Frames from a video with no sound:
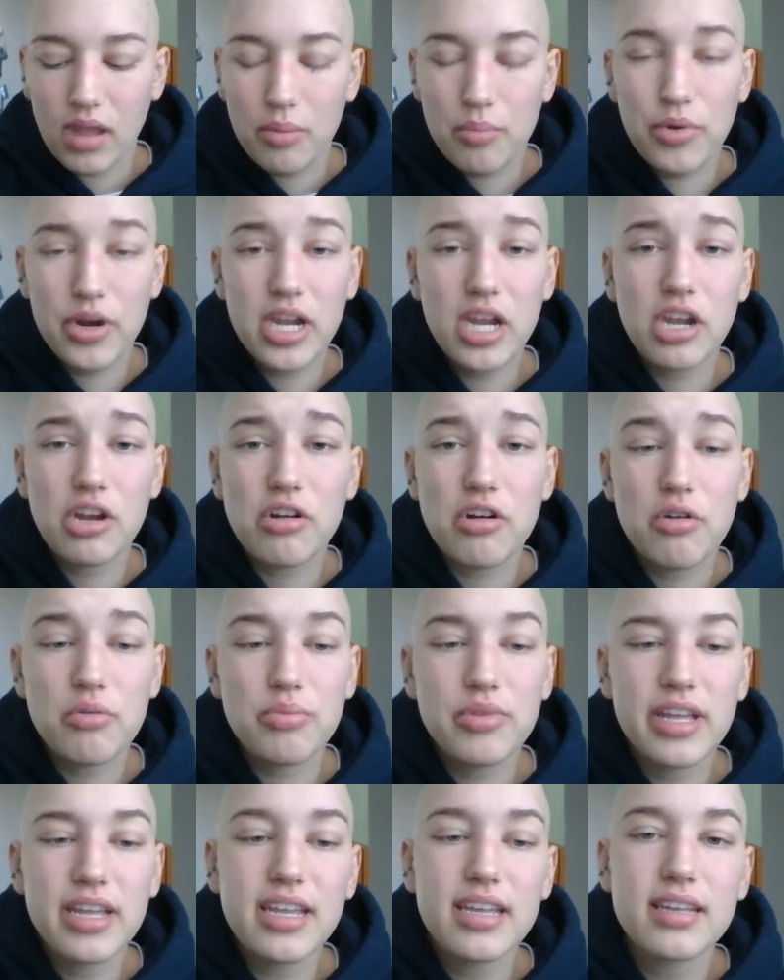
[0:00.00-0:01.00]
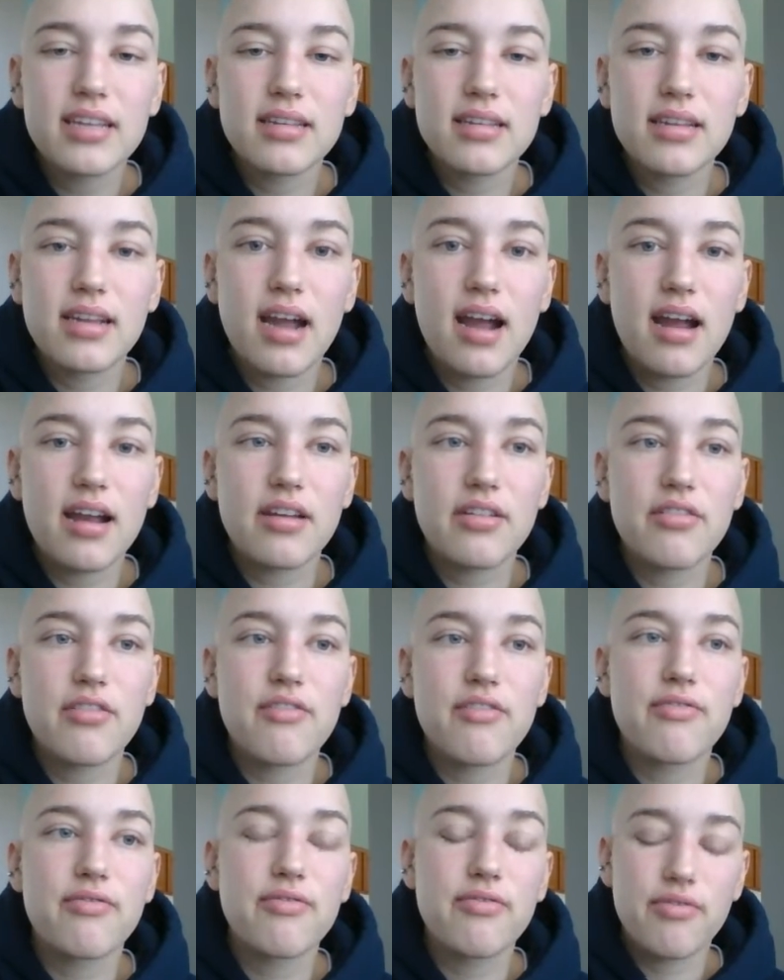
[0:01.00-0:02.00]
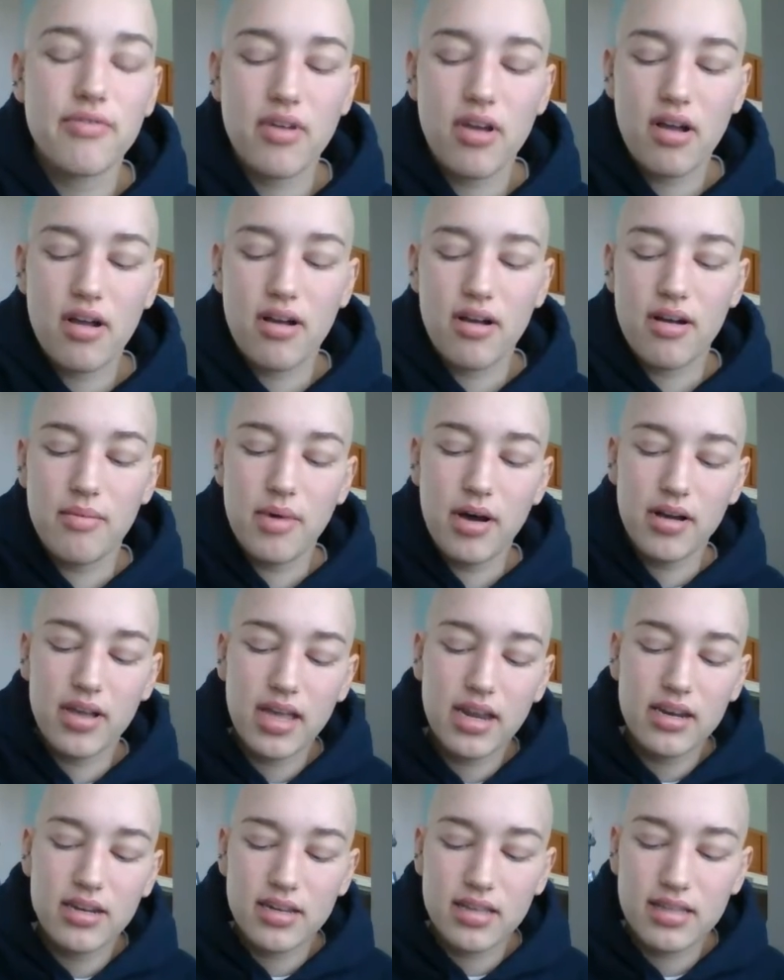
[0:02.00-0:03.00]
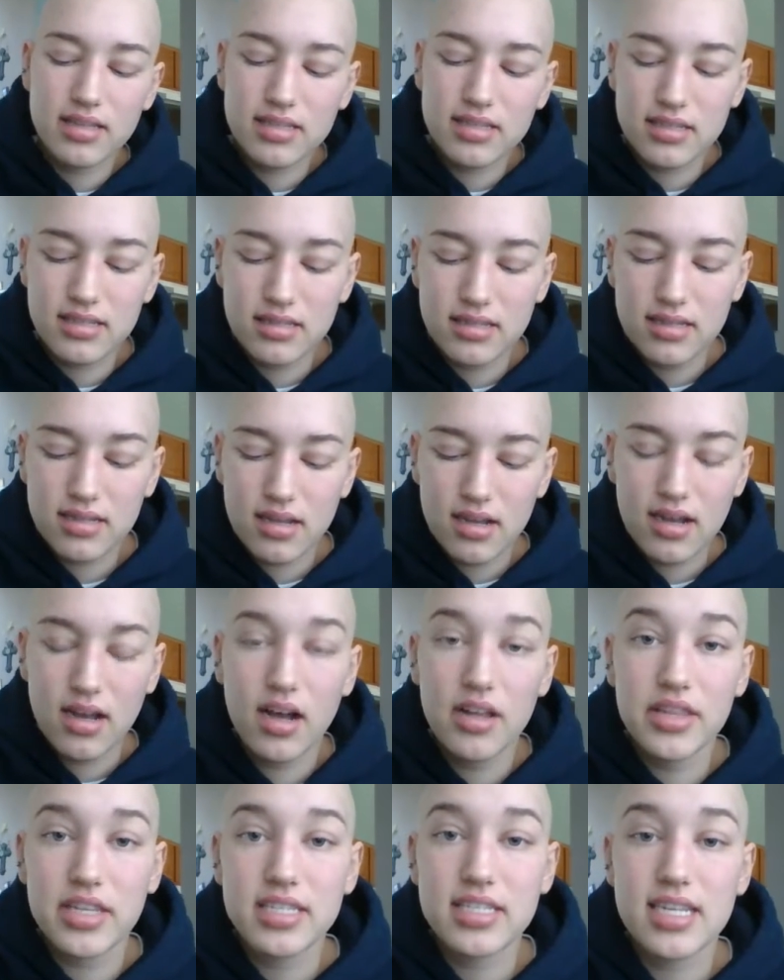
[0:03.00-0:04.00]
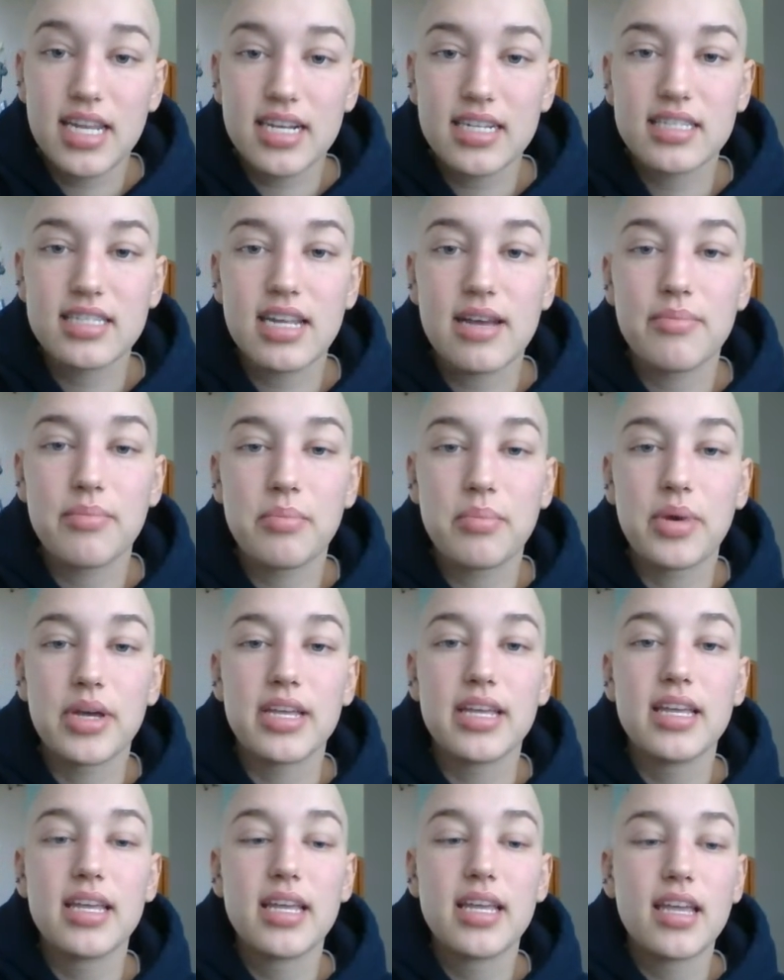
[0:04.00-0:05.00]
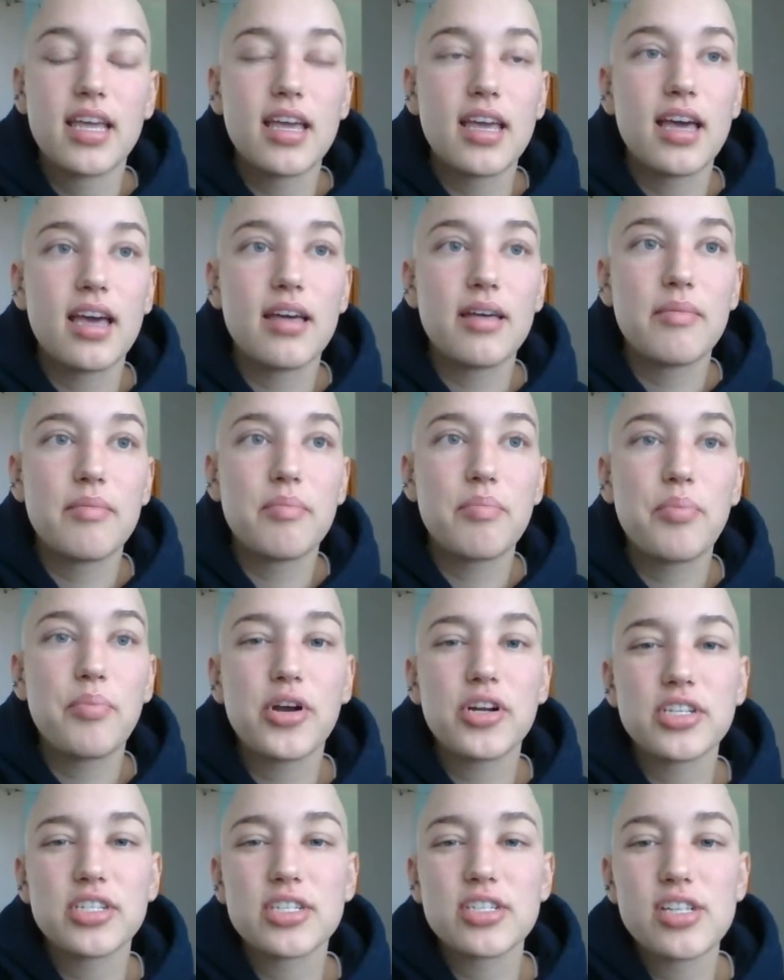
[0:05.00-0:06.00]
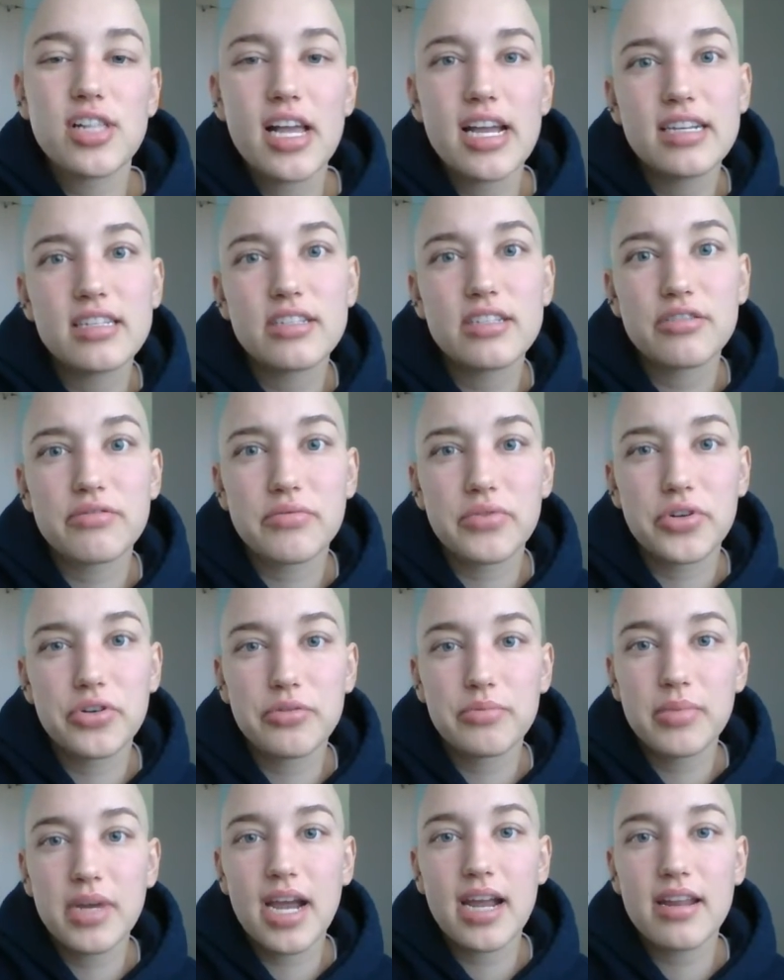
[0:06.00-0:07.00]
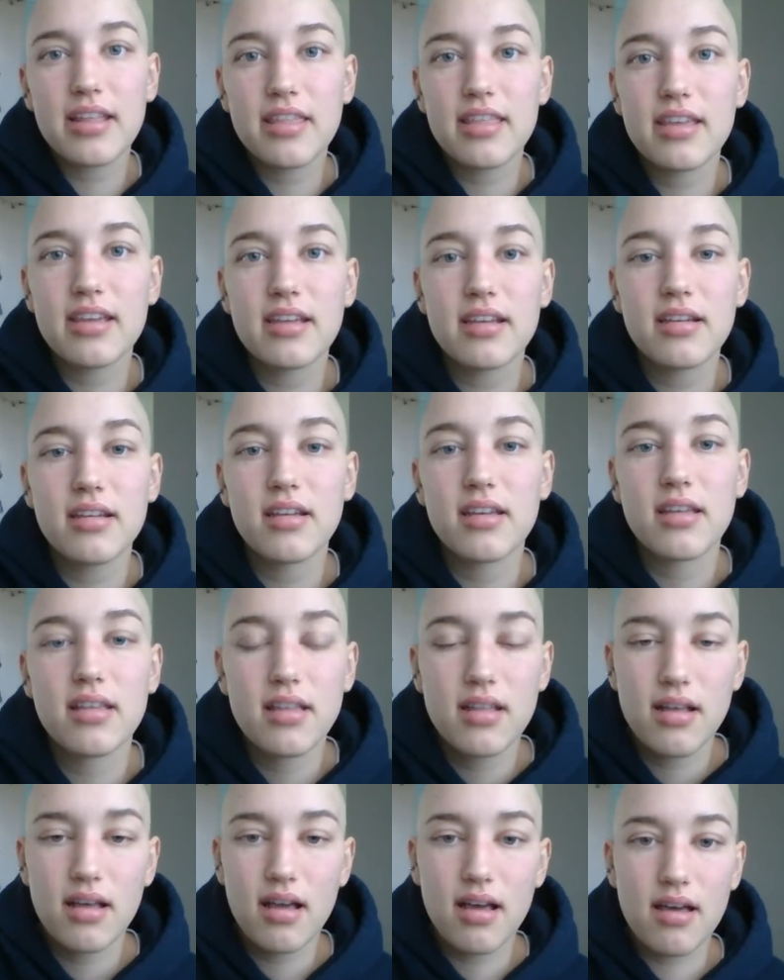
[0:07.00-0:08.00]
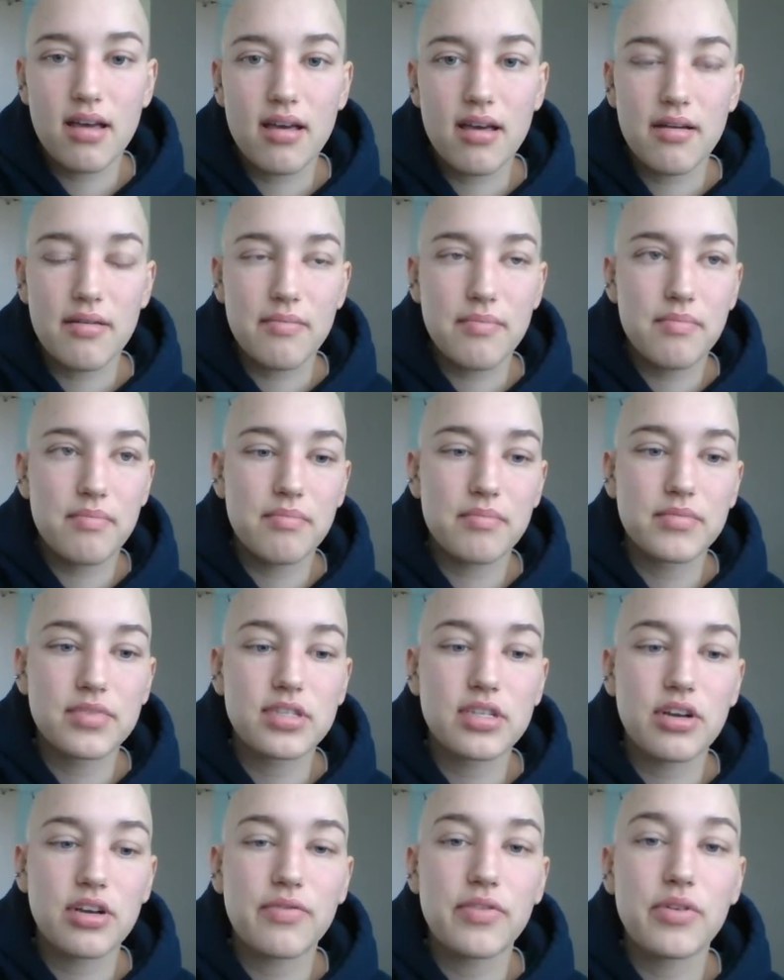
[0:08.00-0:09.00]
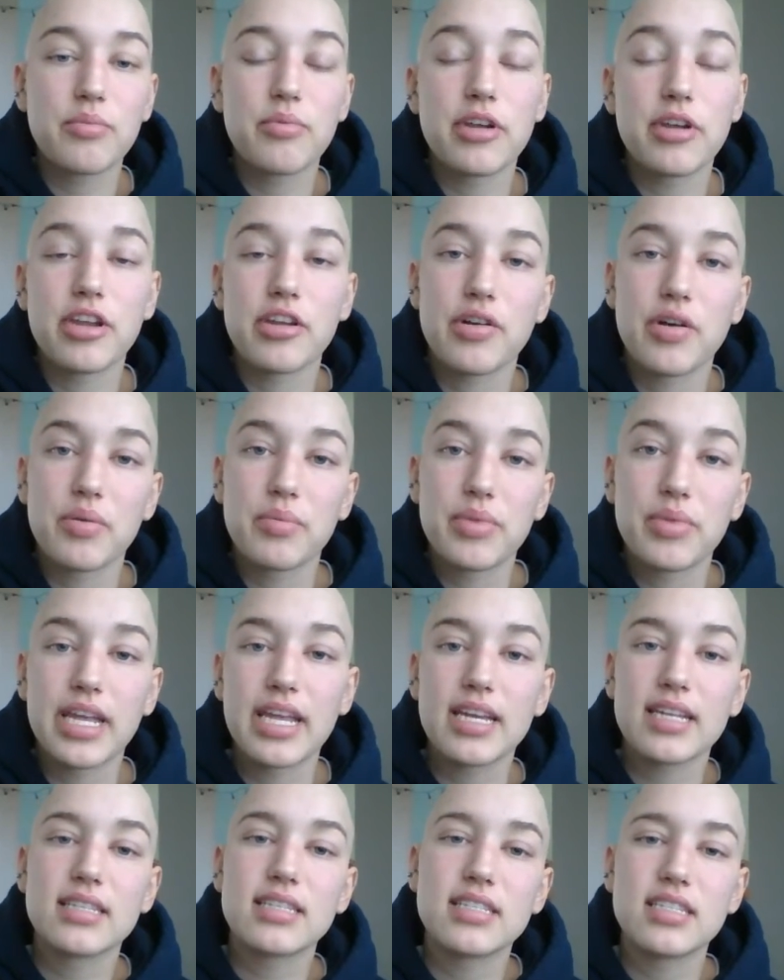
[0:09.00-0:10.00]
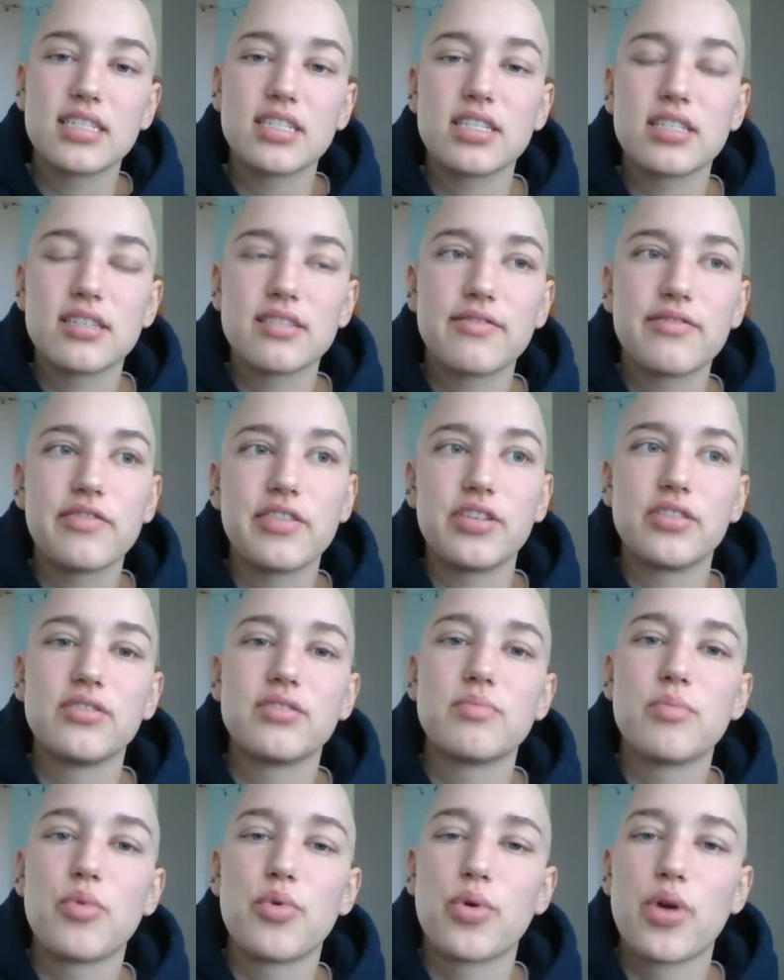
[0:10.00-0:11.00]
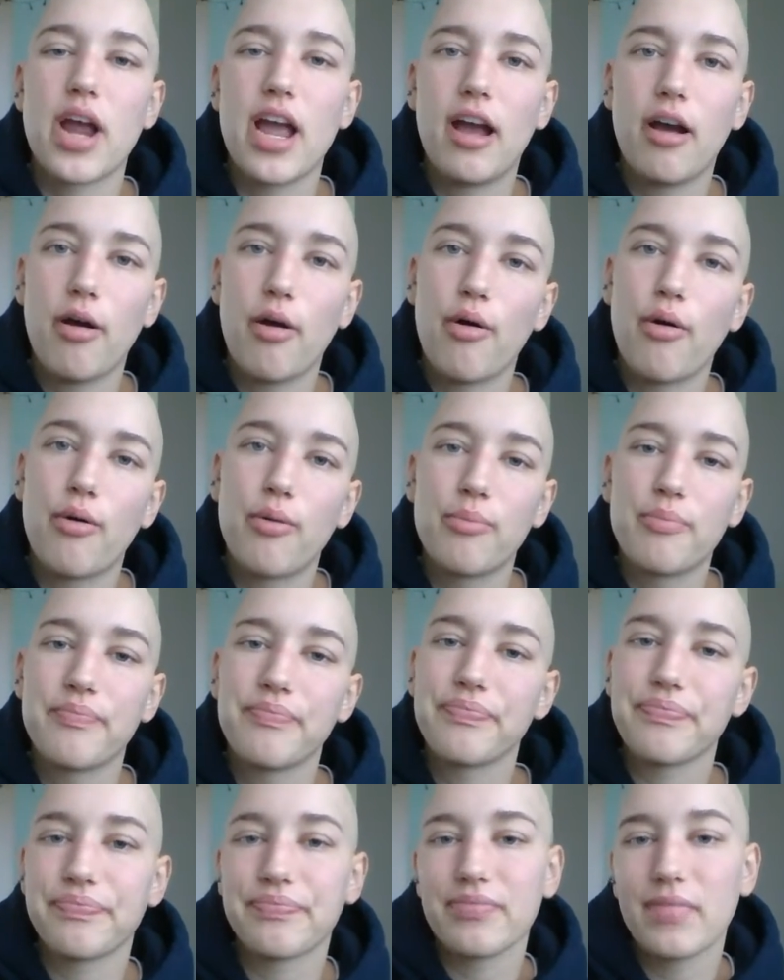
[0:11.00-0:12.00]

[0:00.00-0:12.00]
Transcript: bringing your own blanket kind of, I'll get into this on this next step, but personalize your room kind of thing. So if you bring your own blankets, it just feels more at home.